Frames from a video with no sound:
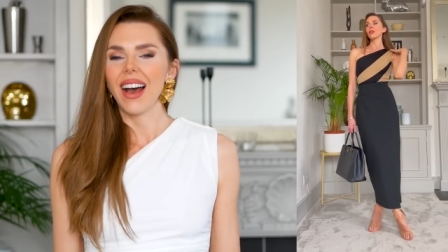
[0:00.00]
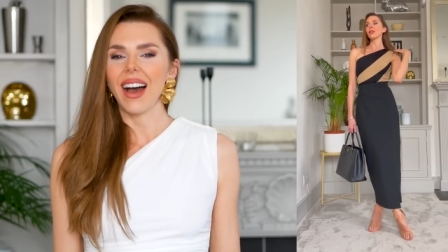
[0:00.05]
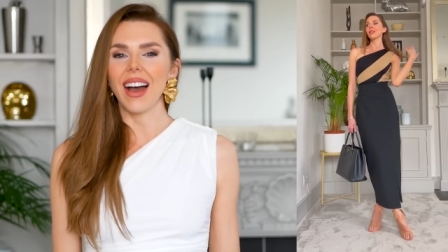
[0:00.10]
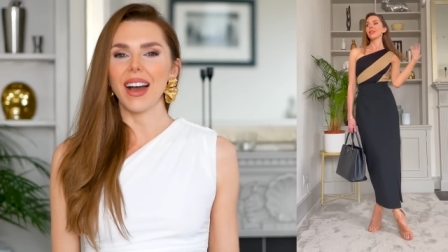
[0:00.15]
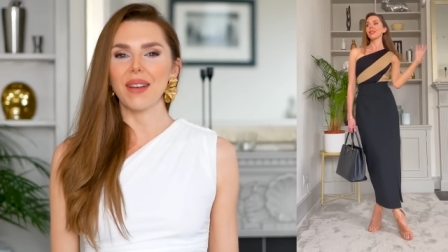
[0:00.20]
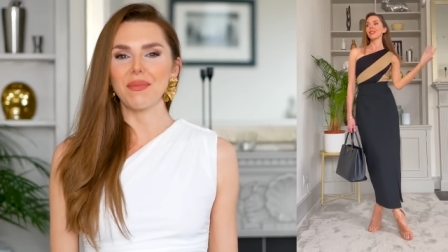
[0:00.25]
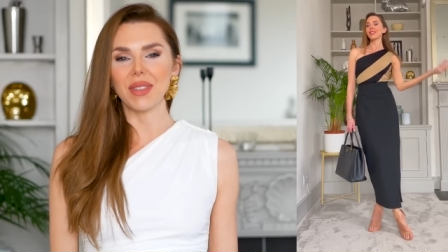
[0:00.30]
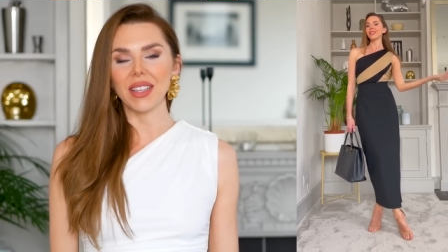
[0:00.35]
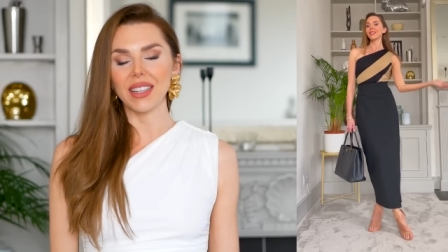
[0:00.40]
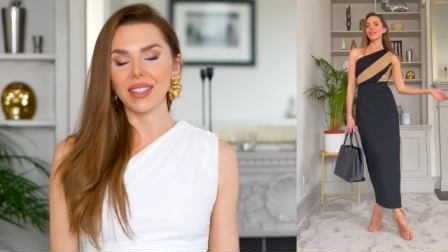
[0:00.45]

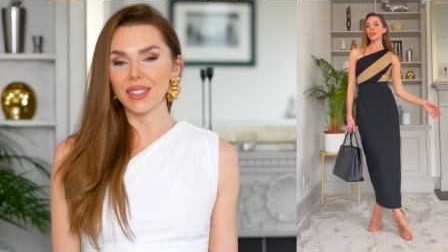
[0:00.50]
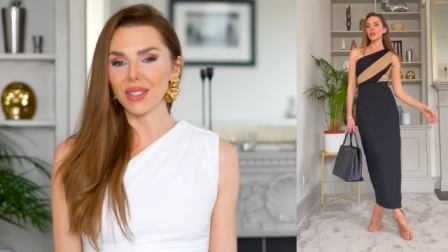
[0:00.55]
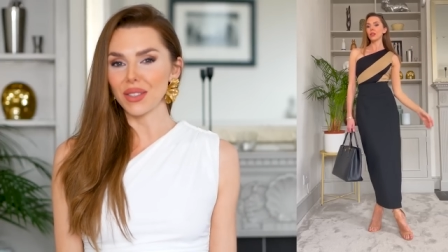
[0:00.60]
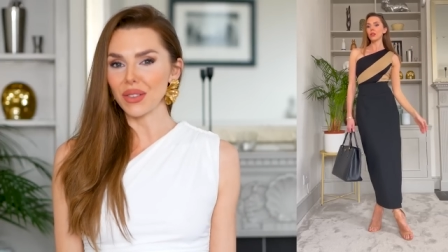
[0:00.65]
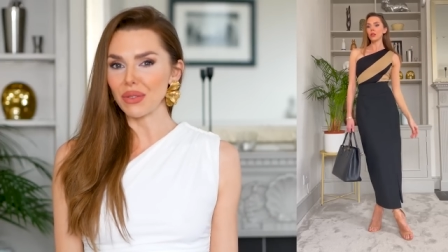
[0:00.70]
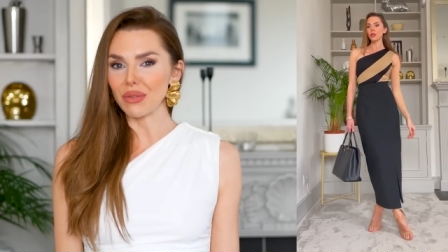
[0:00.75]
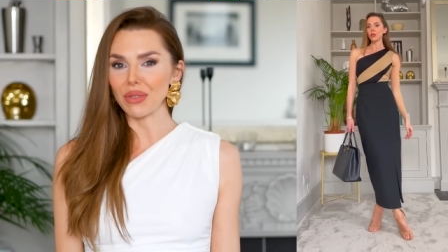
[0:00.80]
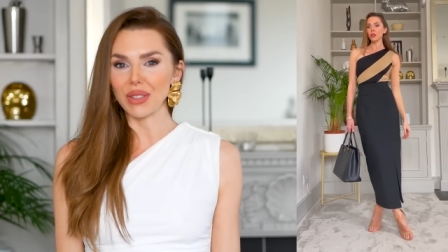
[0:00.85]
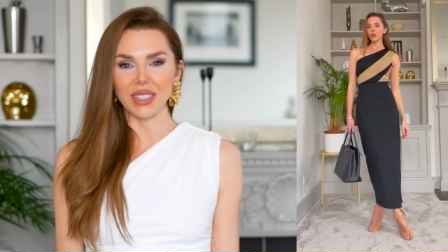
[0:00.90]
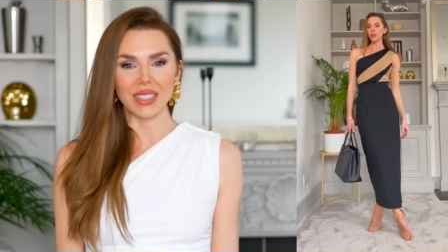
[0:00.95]
I think there's
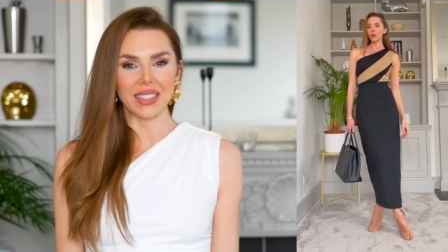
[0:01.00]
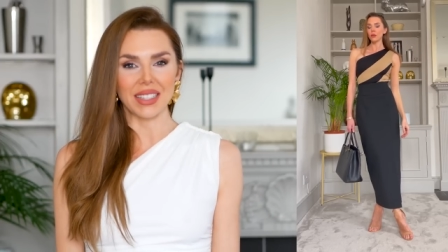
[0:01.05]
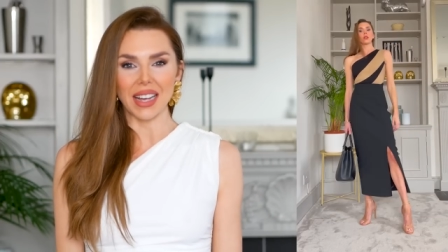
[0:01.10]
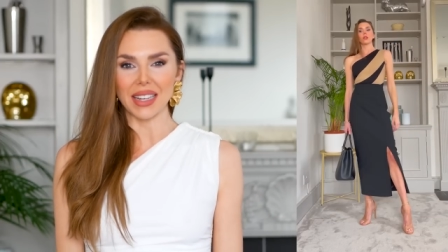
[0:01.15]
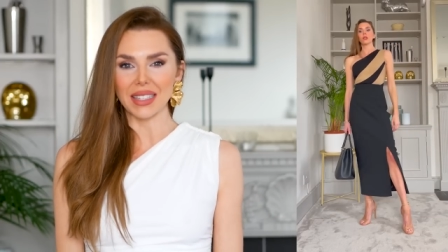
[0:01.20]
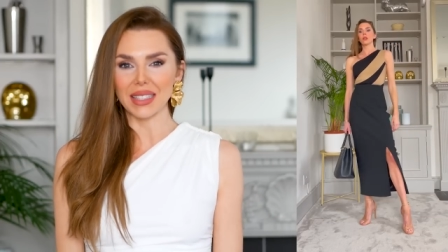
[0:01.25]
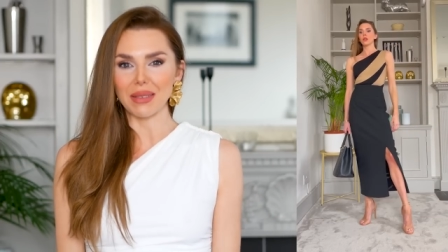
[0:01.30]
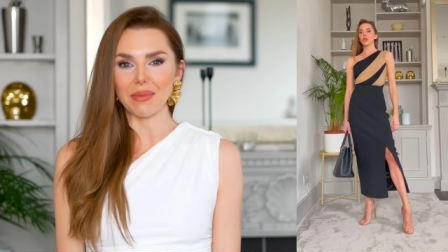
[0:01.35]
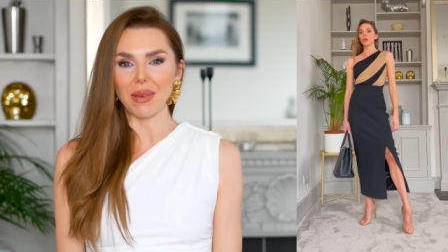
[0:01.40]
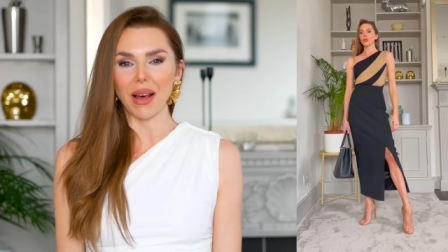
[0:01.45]
something really
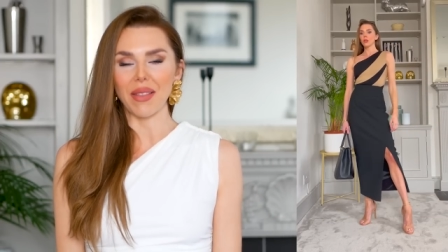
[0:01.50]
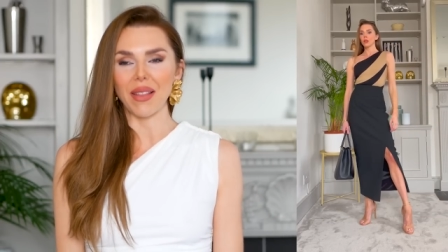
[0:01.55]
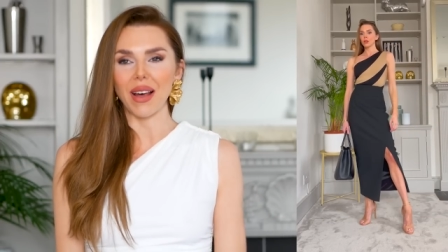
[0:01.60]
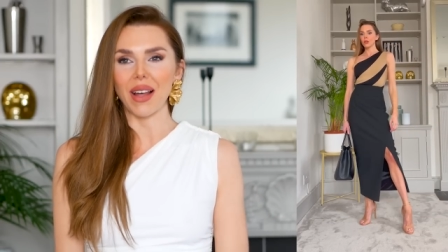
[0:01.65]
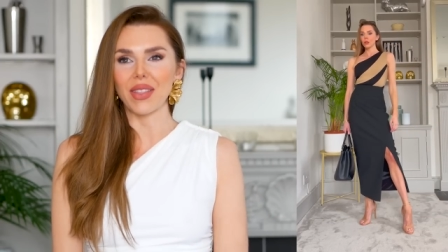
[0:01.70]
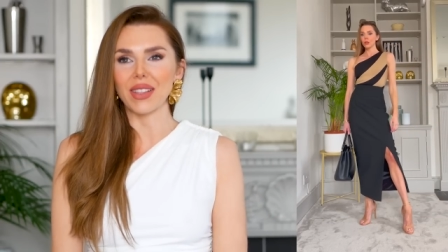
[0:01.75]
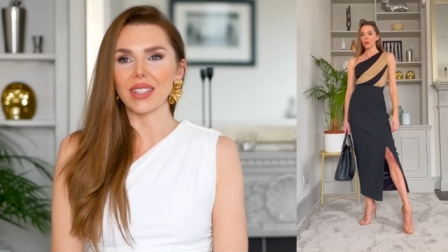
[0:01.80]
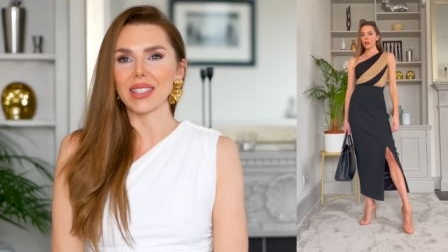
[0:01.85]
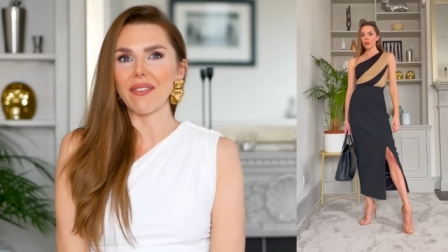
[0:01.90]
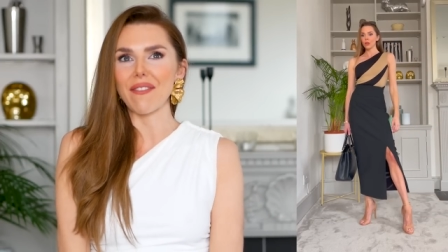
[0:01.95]
sexy about
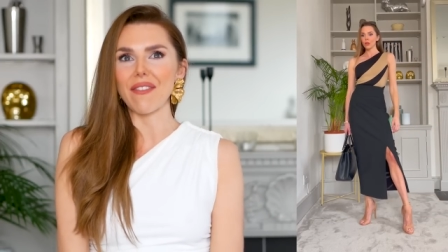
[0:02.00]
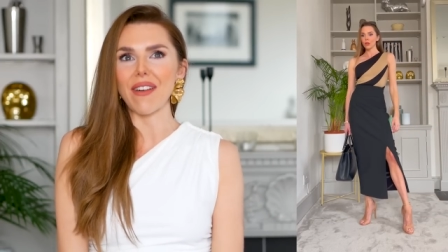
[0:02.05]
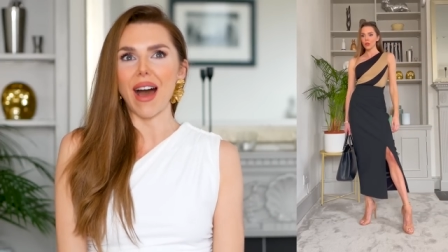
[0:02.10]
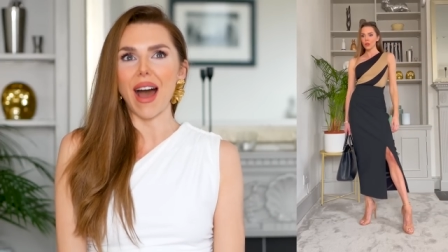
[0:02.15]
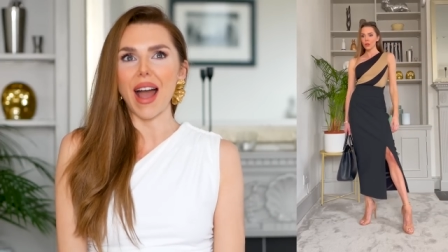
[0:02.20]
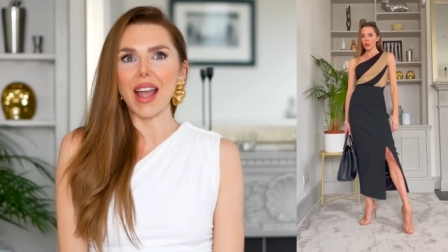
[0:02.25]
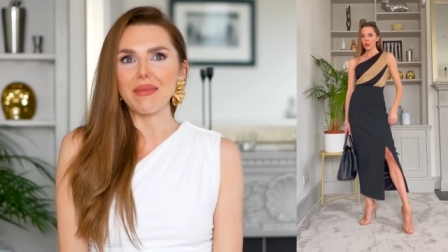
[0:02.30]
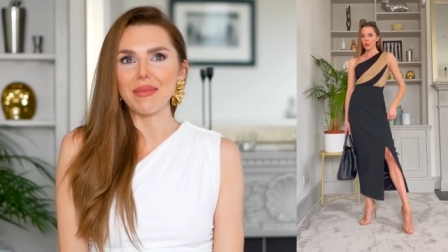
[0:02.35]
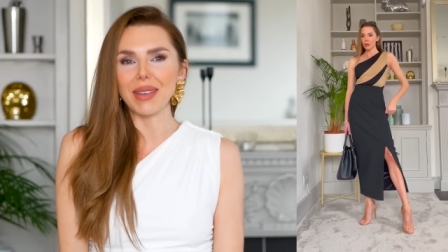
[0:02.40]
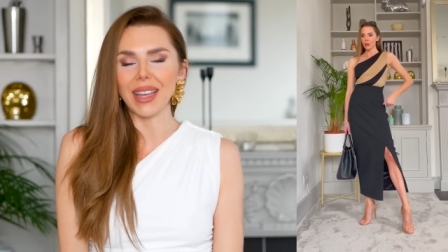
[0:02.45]
that. There's a
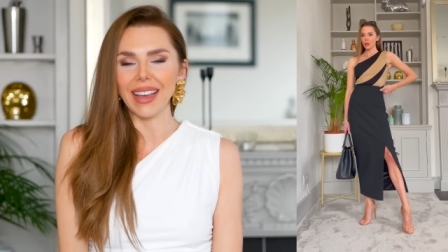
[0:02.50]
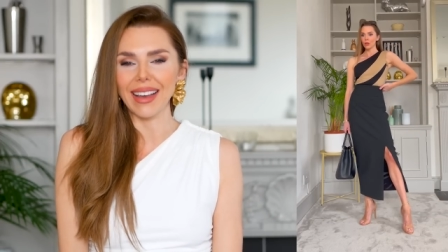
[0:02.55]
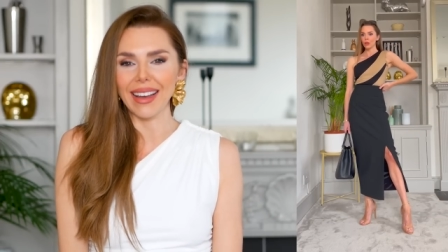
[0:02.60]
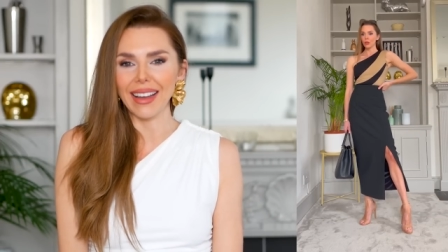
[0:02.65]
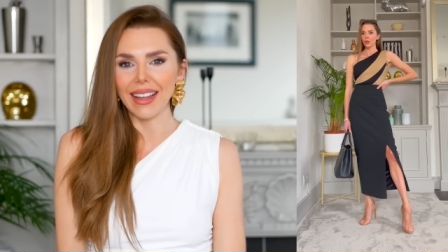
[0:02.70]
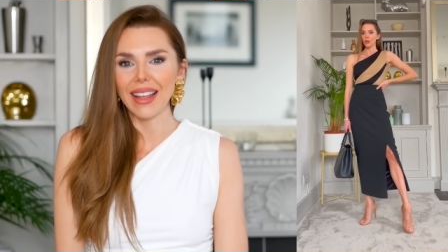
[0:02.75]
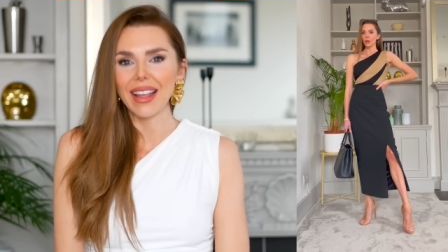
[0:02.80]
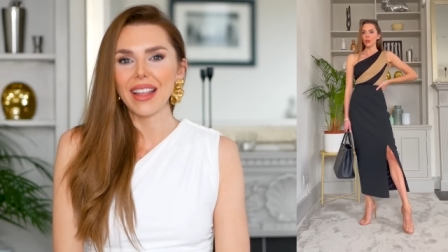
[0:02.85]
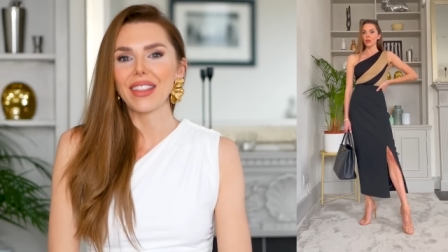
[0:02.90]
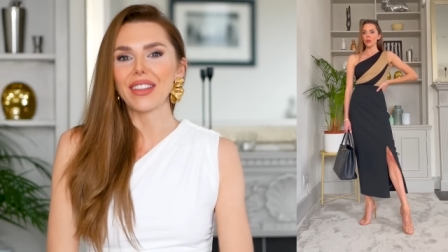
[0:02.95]
vibe
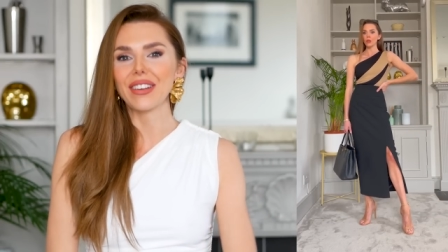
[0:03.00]
here.